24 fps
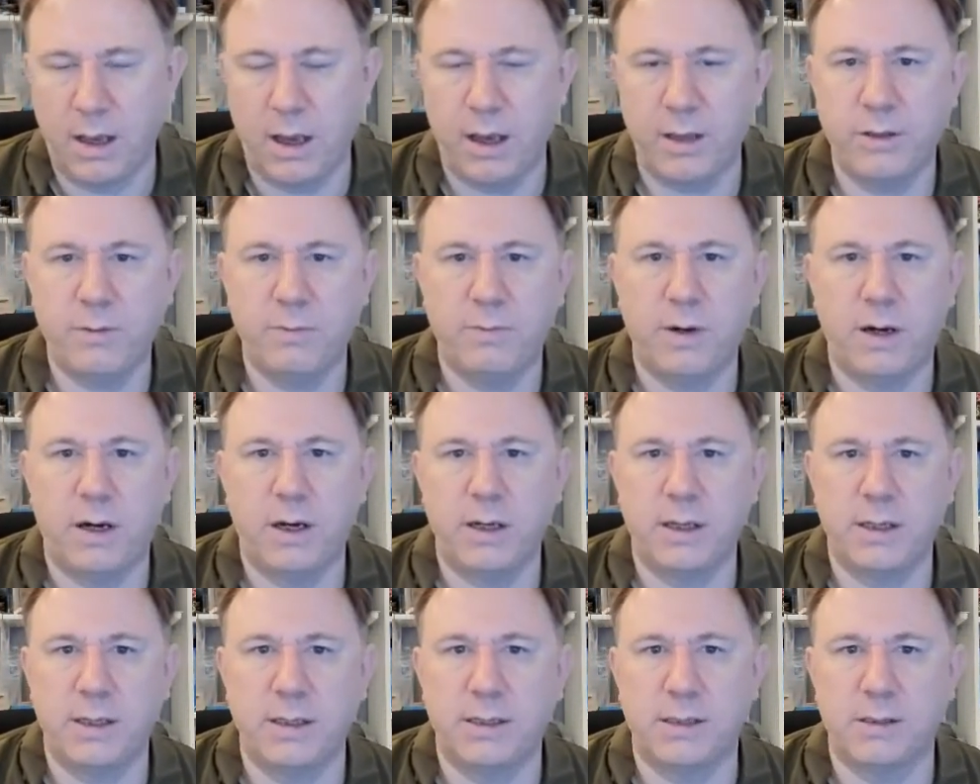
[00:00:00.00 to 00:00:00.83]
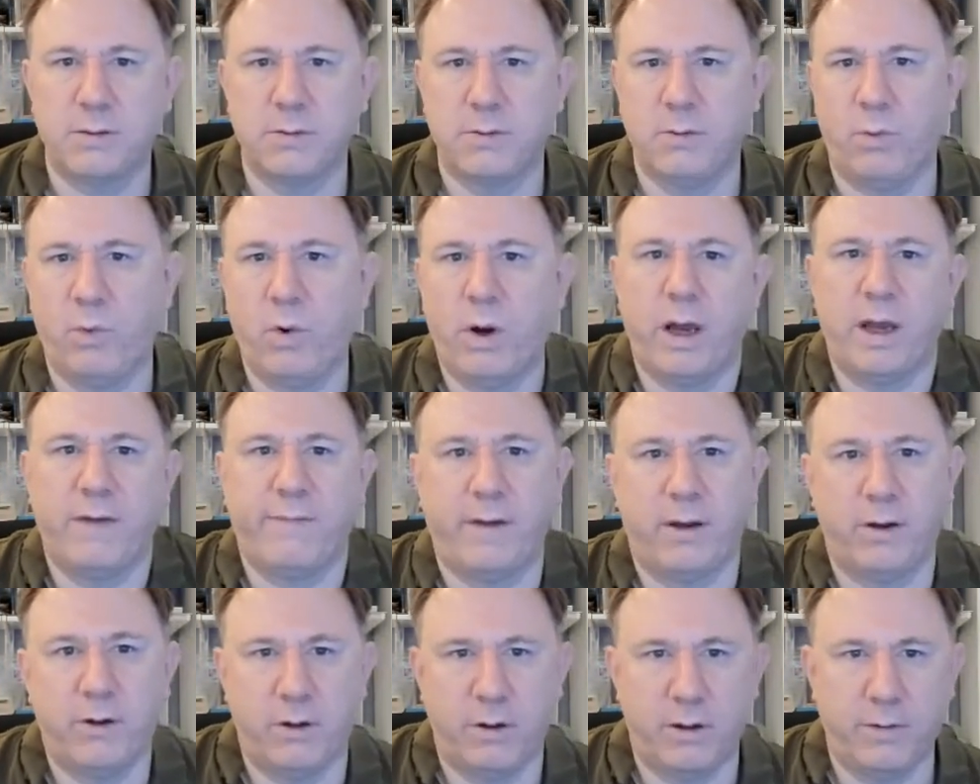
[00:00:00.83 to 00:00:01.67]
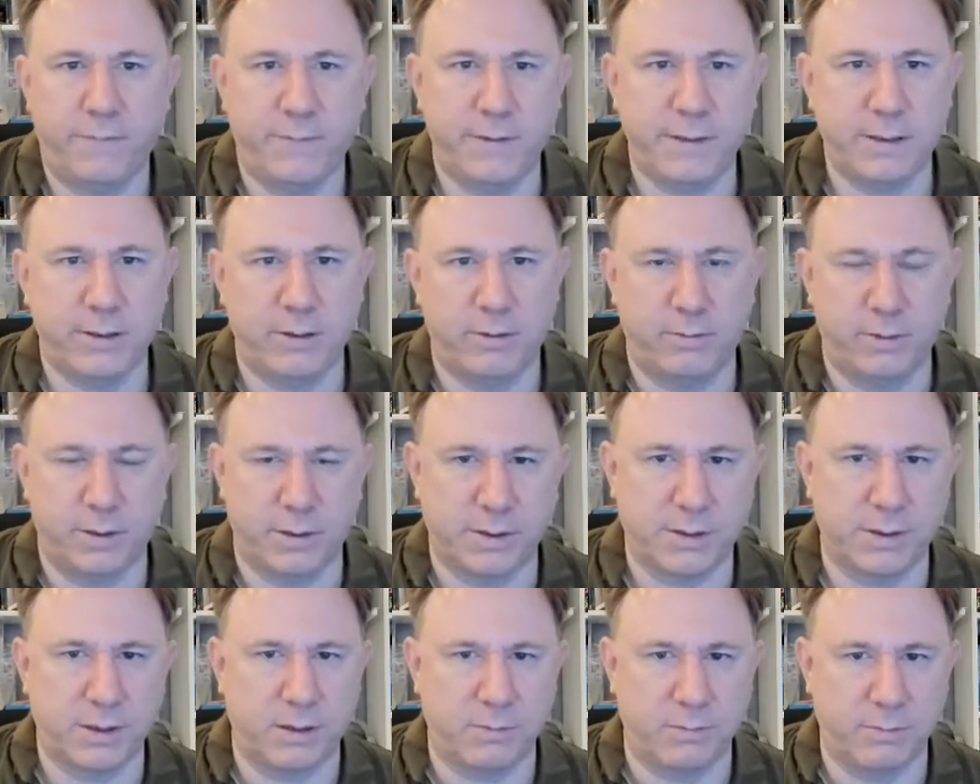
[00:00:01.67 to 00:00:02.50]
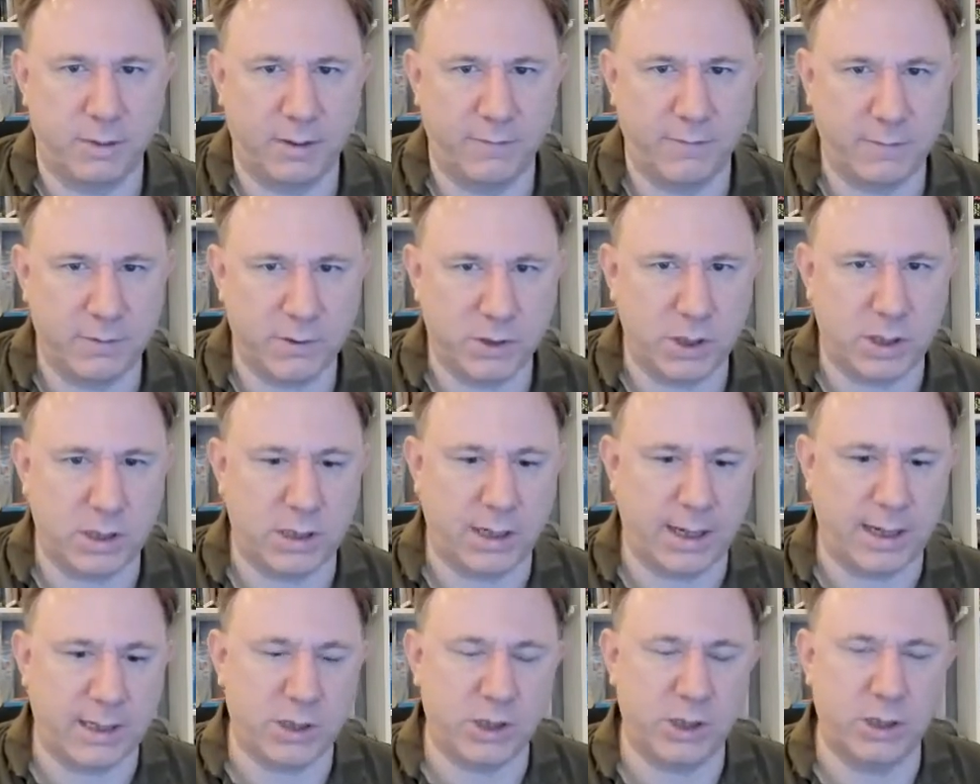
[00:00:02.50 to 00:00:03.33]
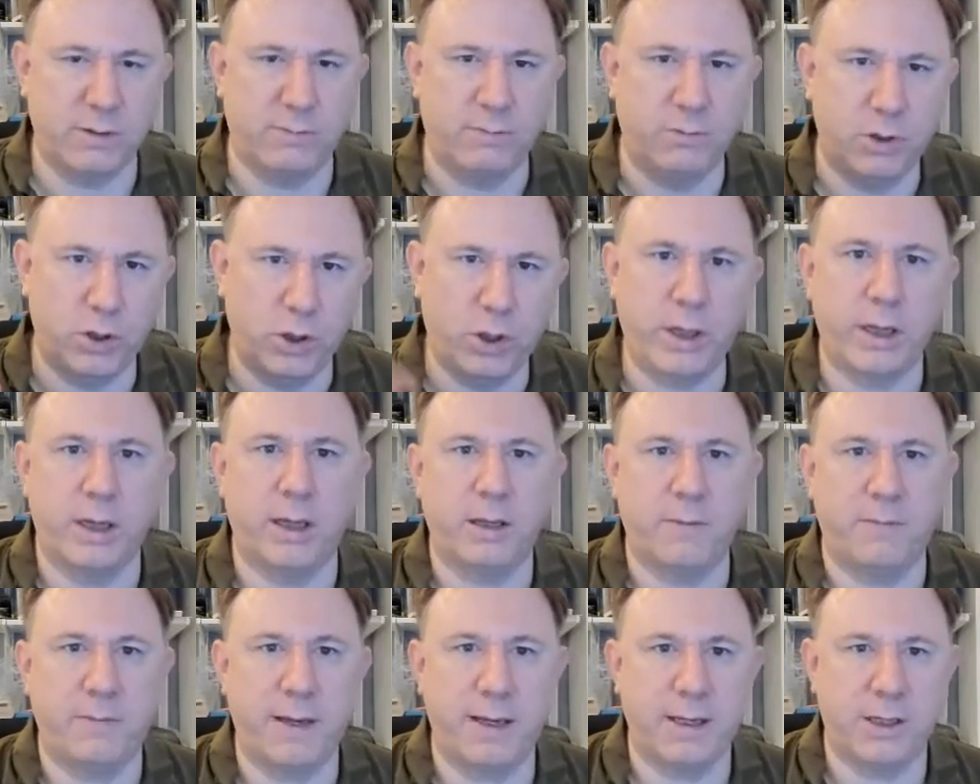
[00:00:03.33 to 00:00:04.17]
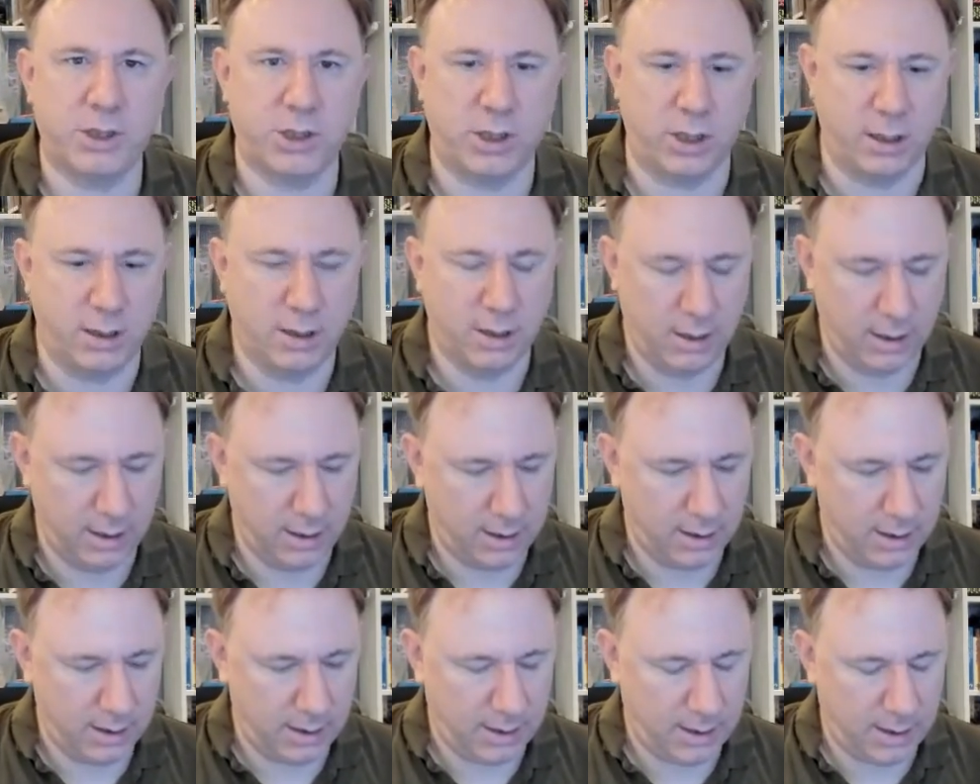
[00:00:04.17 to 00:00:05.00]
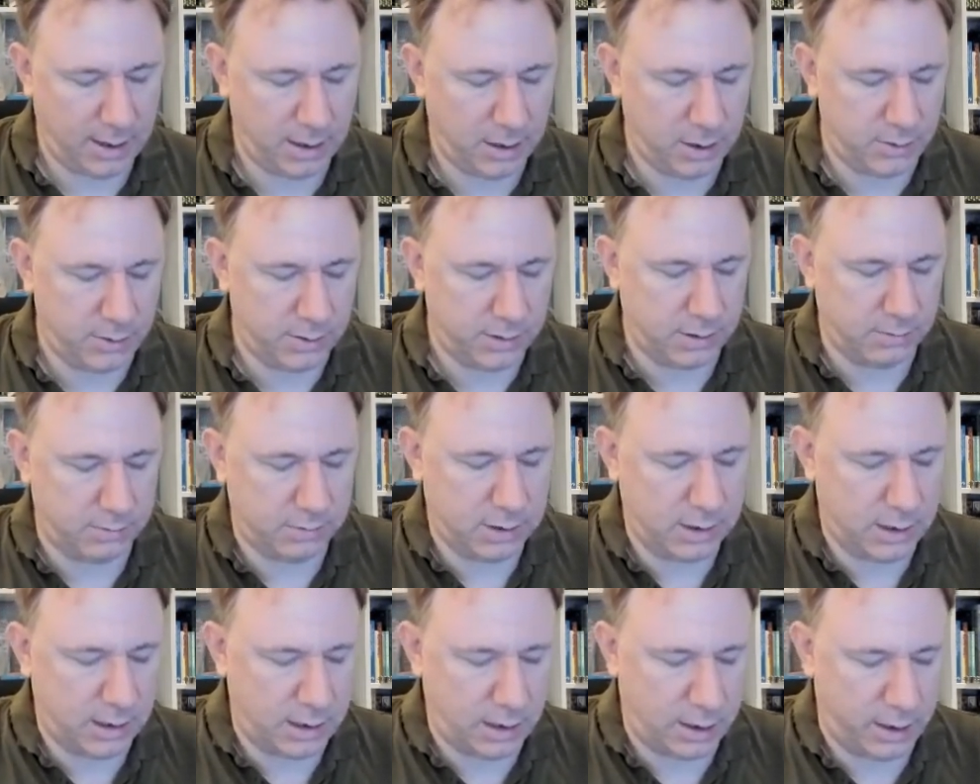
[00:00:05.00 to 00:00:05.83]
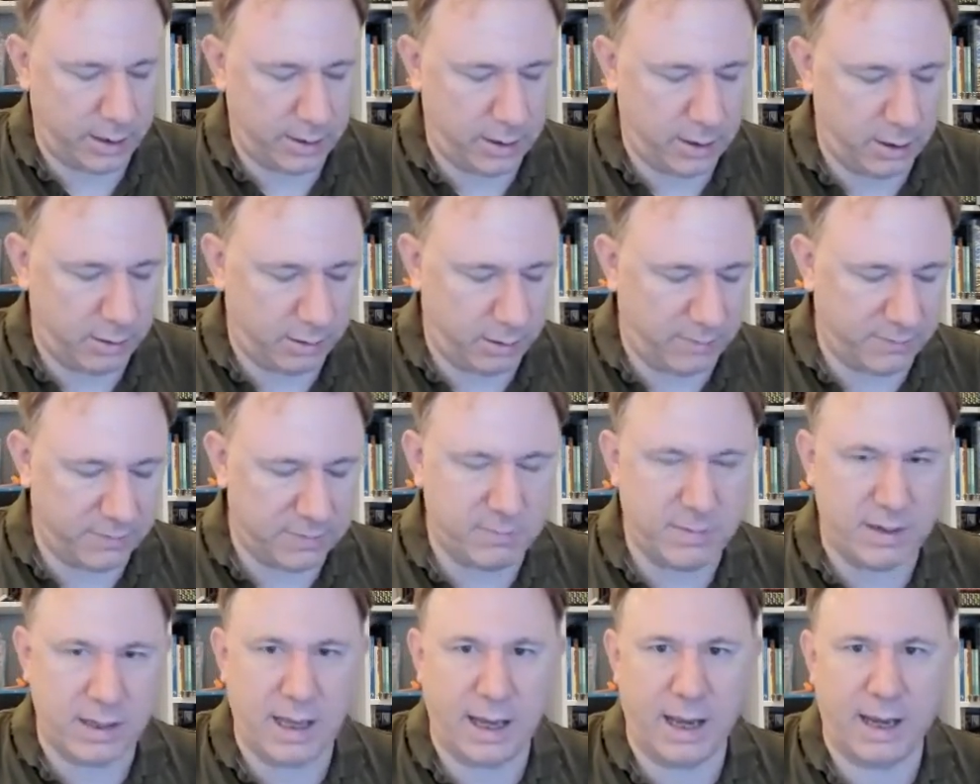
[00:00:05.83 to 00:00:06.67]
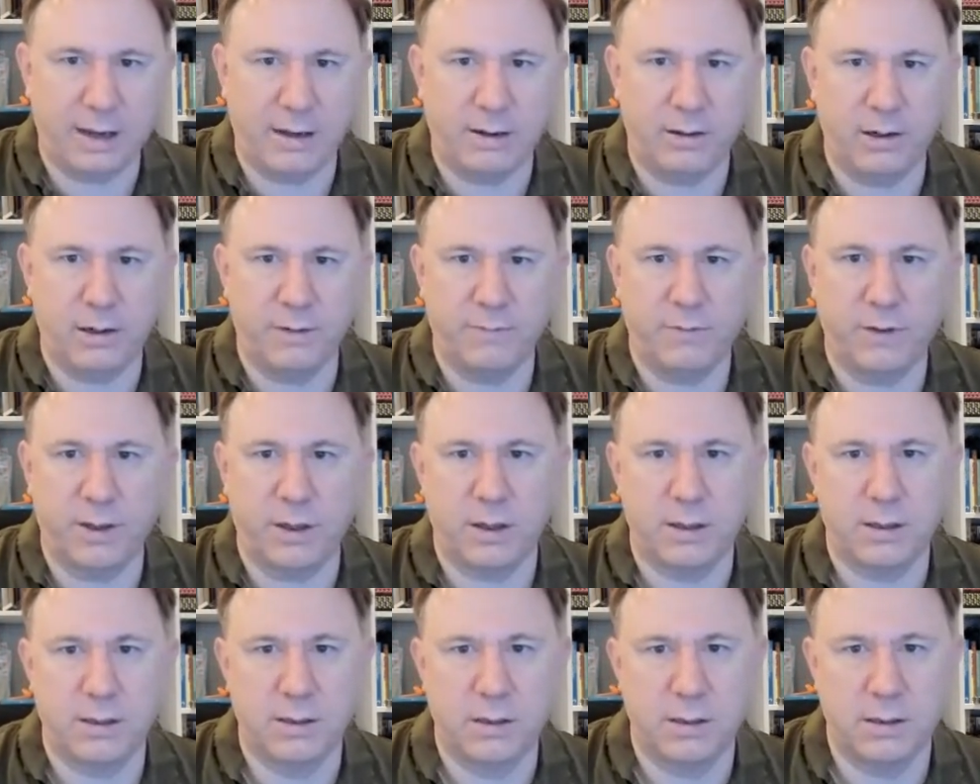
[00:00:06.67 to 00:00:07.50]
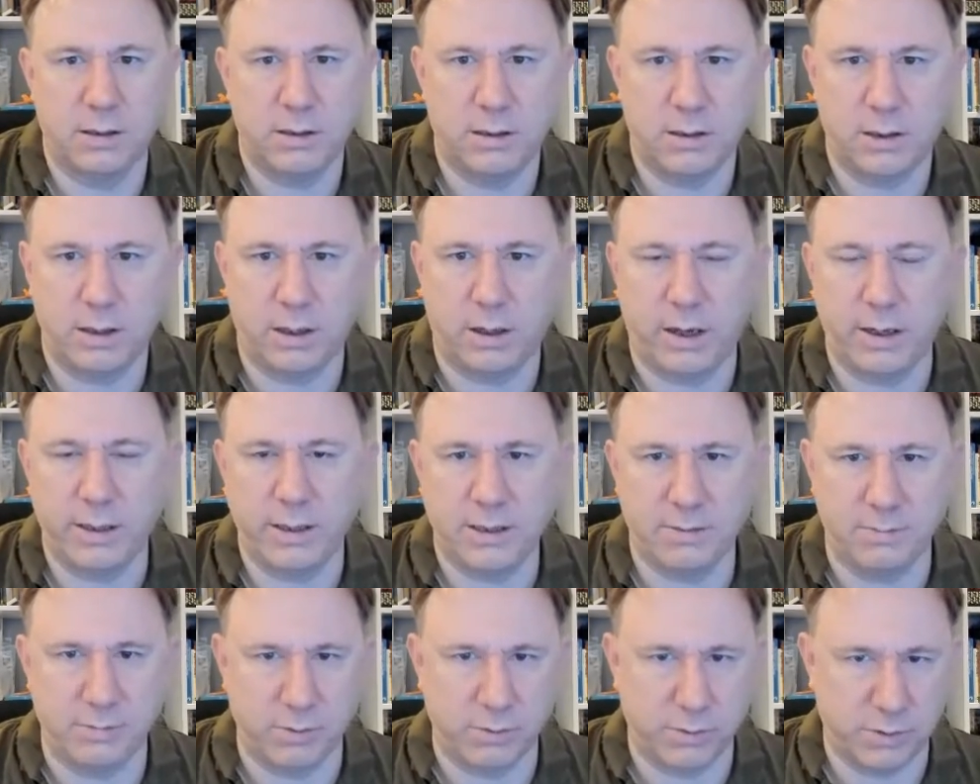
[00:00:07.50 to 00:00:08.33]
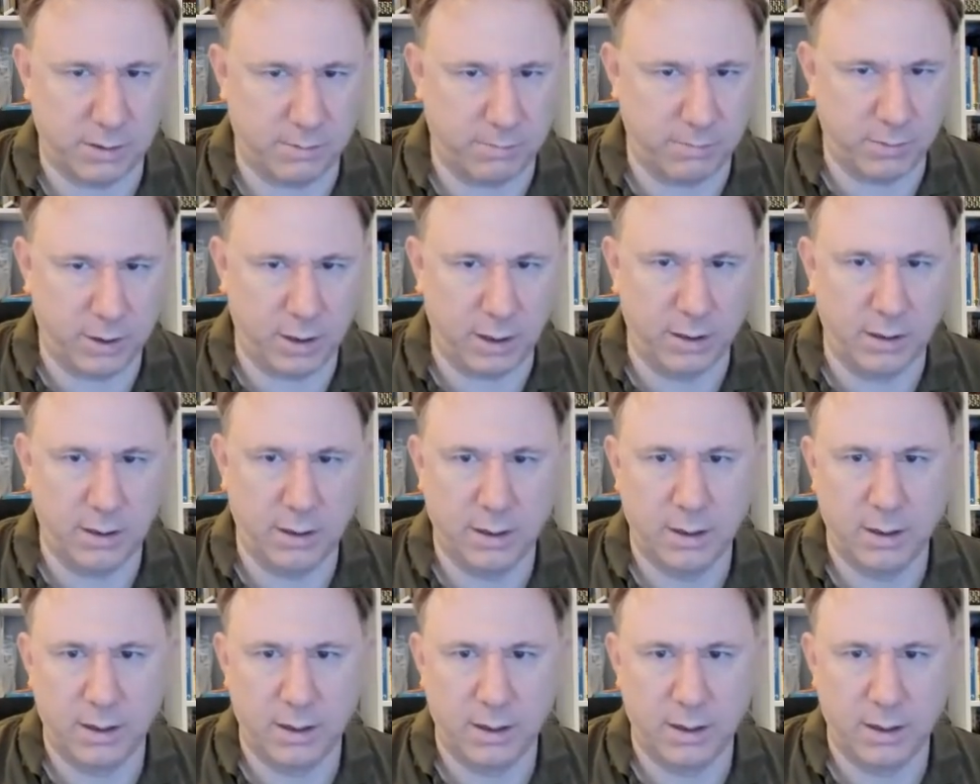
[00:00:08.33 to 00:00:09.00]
Otherwise, why have I got the physical ones of them? If it was just a question of looking at the picture and using them to align, give me the angle of the items or something,